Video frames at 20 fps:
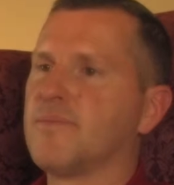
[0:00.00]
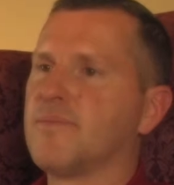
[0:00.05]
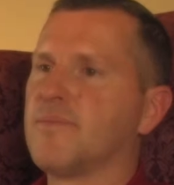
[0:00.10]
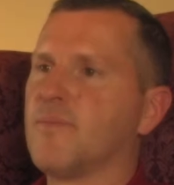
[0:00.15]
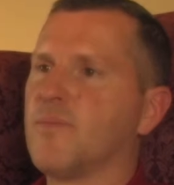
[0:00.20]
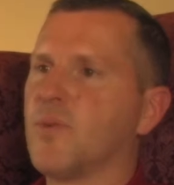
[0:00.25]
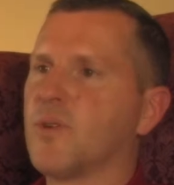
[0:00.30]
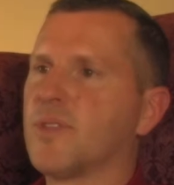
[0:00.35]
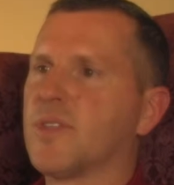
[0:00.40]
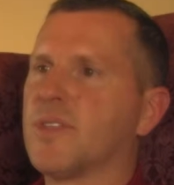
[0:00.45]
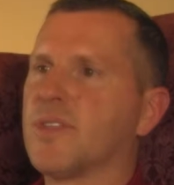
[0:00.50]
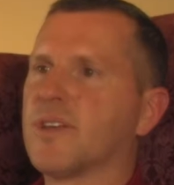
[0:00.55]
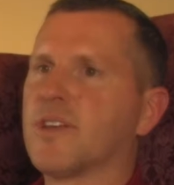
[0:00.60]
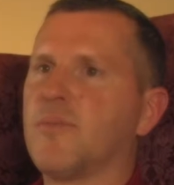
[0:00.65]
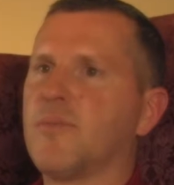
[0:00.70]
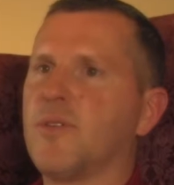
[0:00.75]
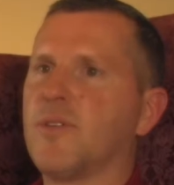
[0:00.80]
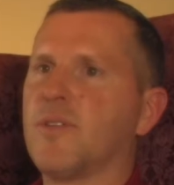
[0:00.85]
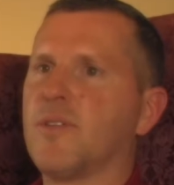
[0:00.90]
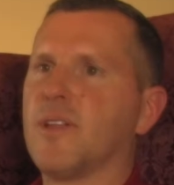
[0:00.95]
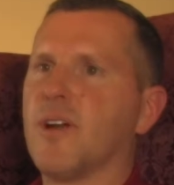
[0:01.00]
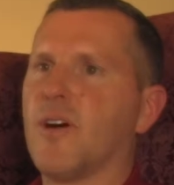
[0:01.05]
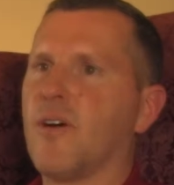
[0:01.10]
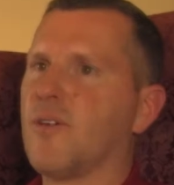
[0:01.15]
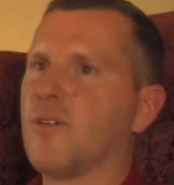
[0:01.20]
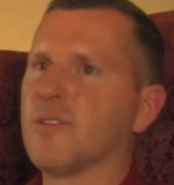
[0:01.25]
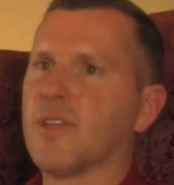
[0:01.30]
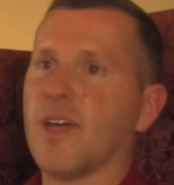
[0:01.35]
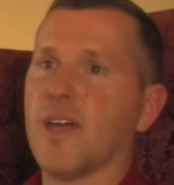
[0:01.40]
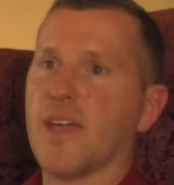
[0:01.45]
within the community
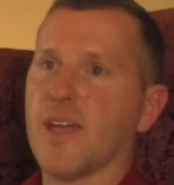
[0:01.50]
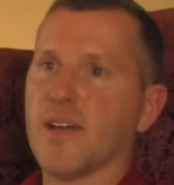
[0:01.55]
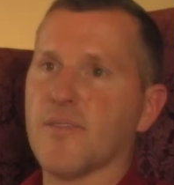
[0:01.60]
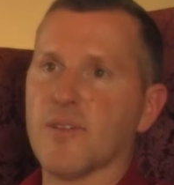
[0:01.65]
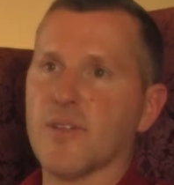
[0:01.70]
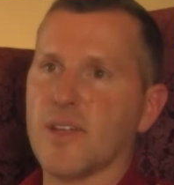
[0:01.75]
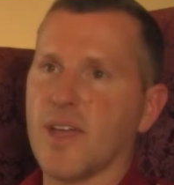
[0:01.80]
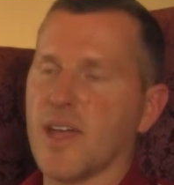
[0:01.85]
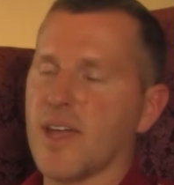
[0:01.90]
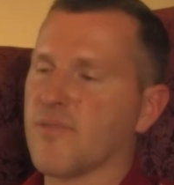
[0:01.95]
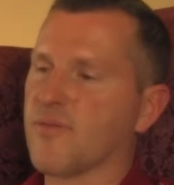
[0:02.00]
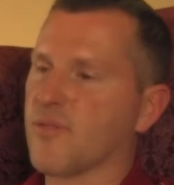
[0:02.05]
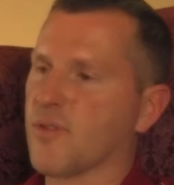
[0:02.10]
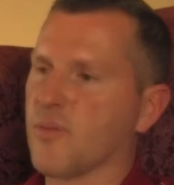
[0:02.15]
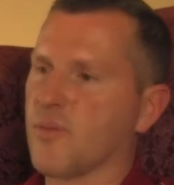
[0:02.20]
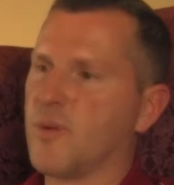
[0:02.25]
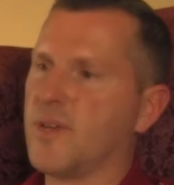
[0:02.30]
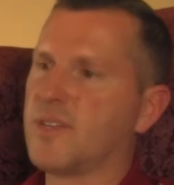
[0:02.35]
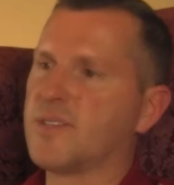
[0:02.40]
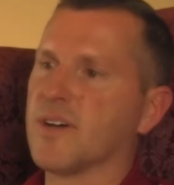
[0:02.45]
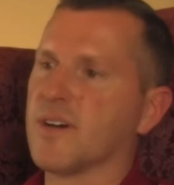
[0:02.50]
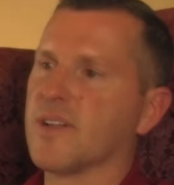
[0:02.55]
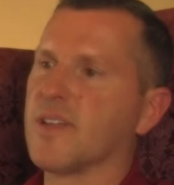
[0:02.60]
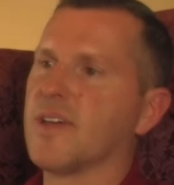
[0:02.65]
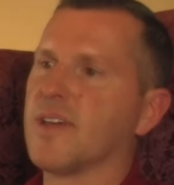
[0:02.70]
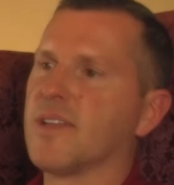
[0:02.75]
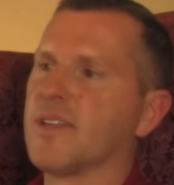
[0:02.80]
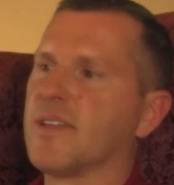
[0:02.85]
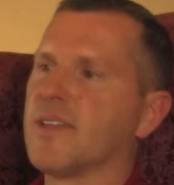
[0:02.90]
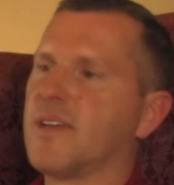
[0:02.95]
all day, every day for weeks on
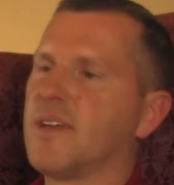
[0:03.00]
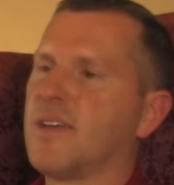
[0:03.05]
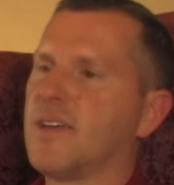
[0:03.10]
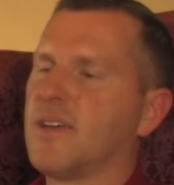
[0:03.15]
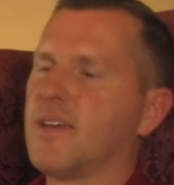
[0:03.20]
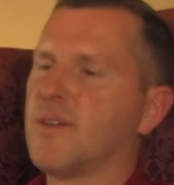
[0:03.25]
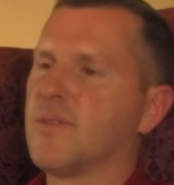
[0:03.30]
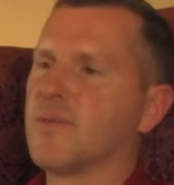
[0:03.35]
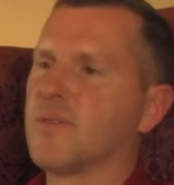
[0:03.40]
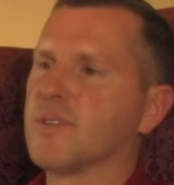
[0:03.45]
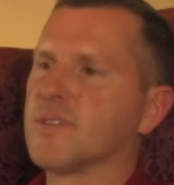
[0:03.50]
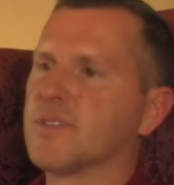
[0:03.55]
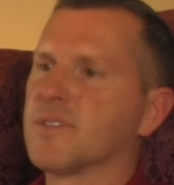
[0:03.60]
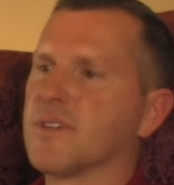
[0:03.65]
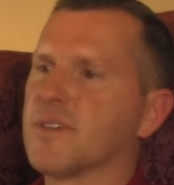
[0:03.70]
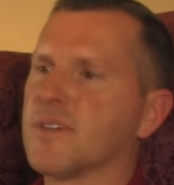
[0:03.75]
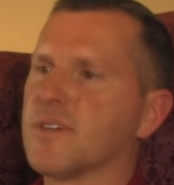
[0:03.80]
end was